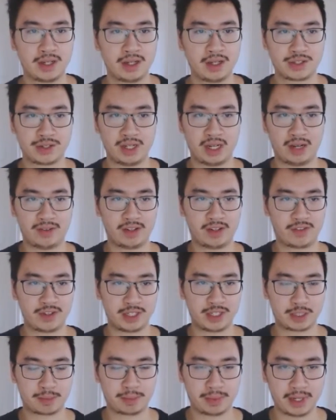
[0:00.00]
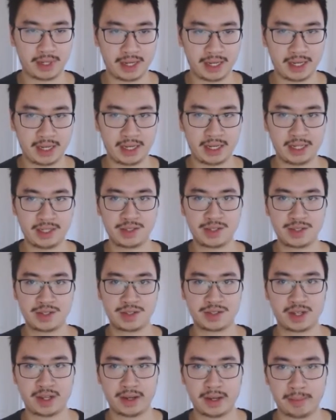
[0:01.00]
So you have different displays,
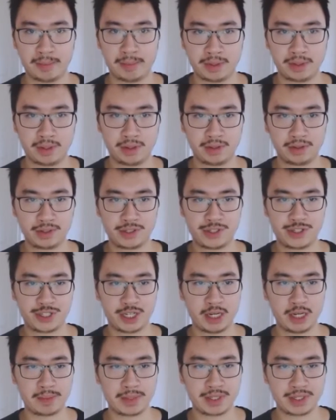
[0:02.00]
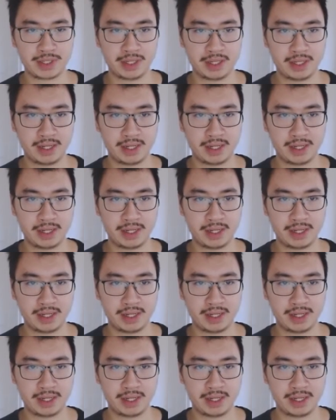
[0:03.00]
tables, shapes,